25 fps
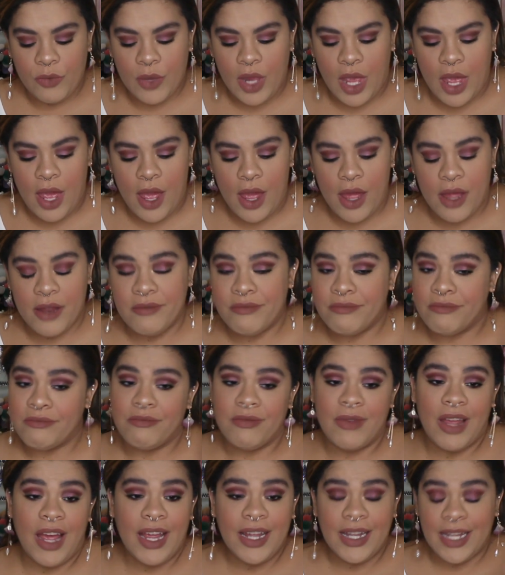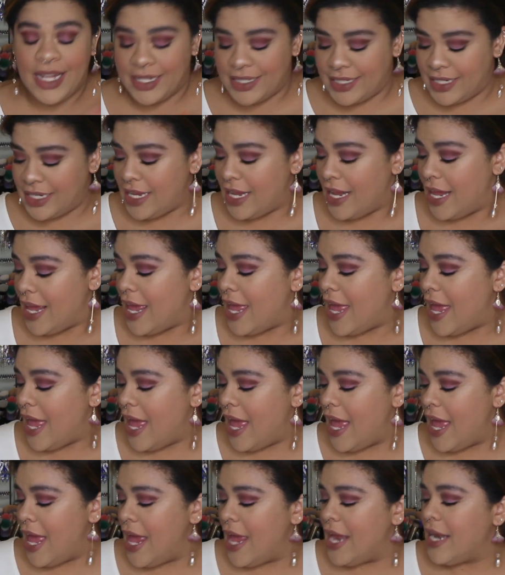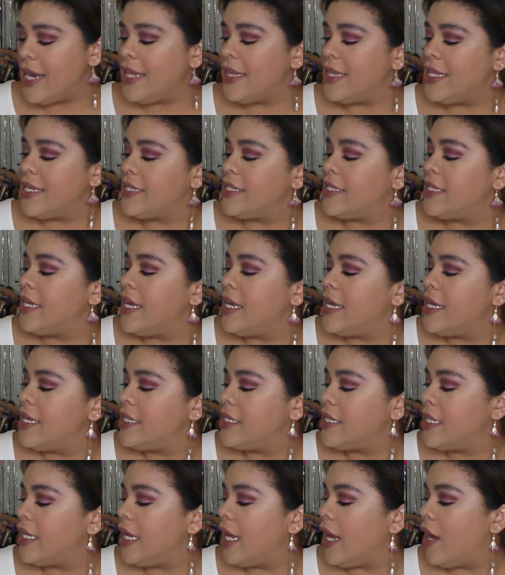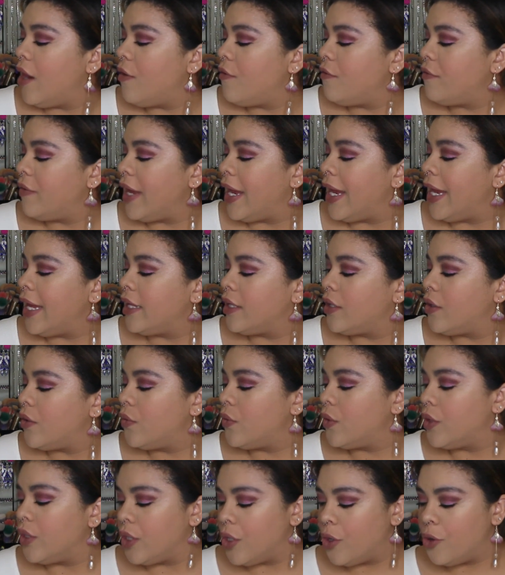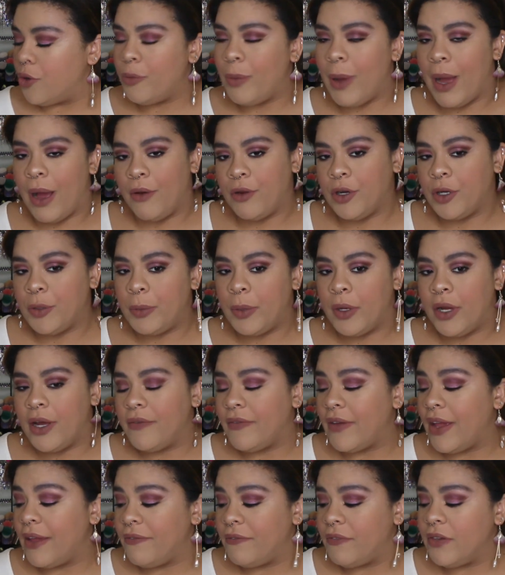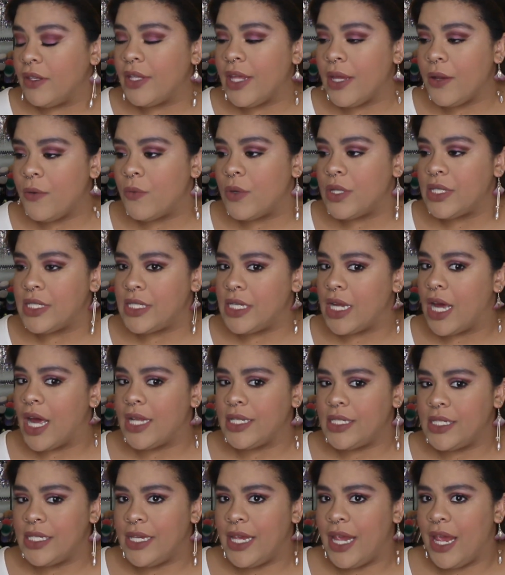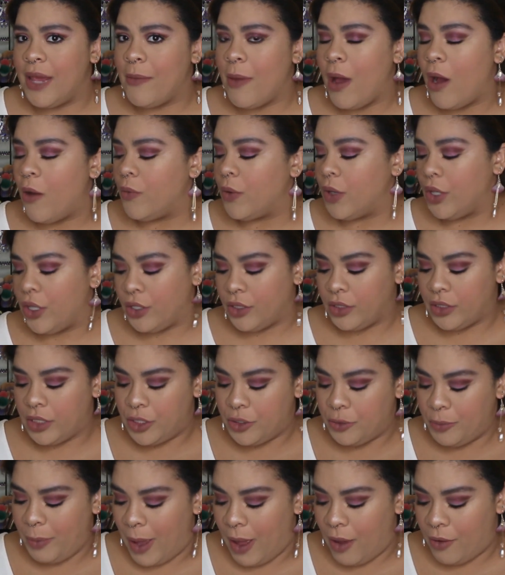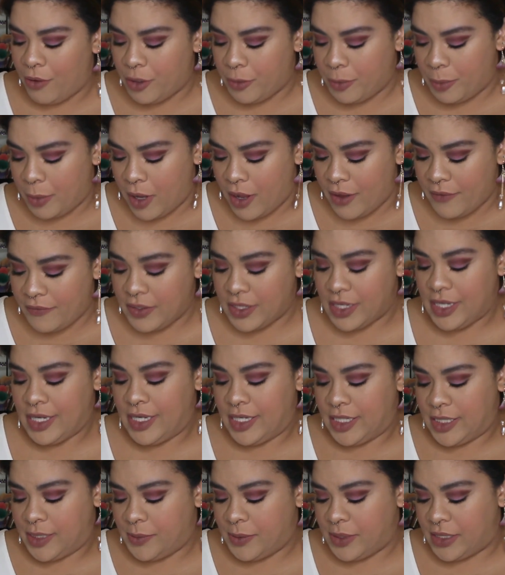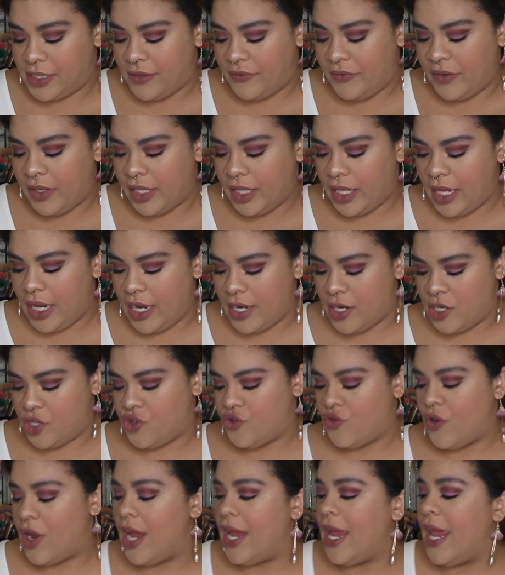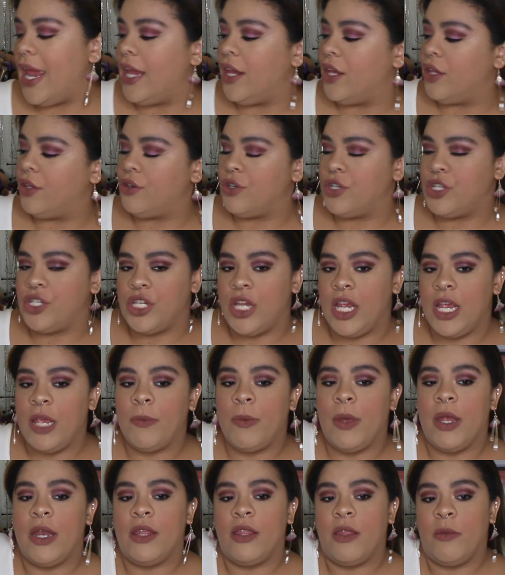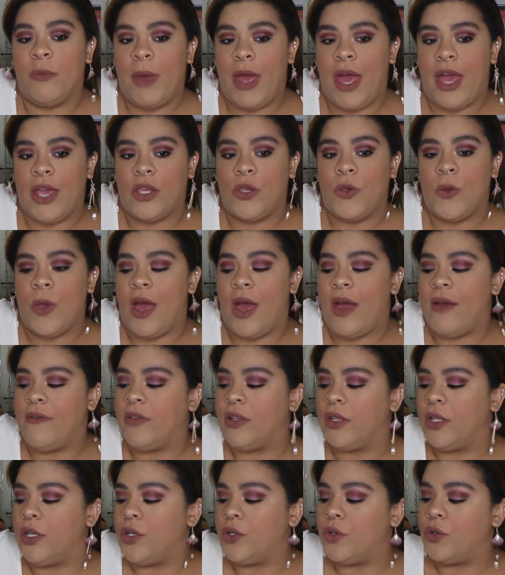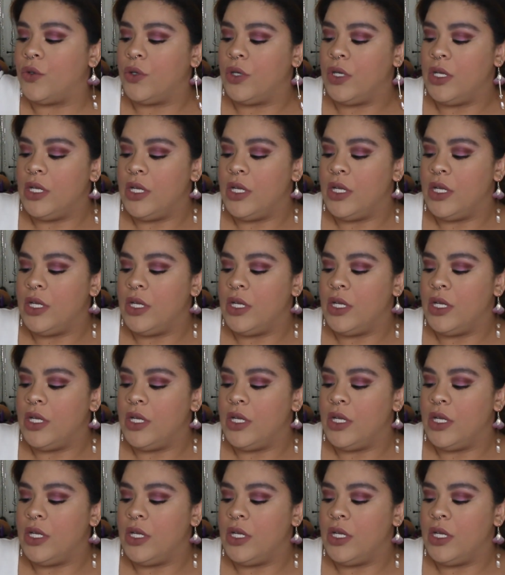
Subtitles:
and I liked it. And this is the e.l.f. Halo Glow Powder Puff. I feel like once Tati came out with her little powder puff, specifically in a triangular shape, and in the back you have a little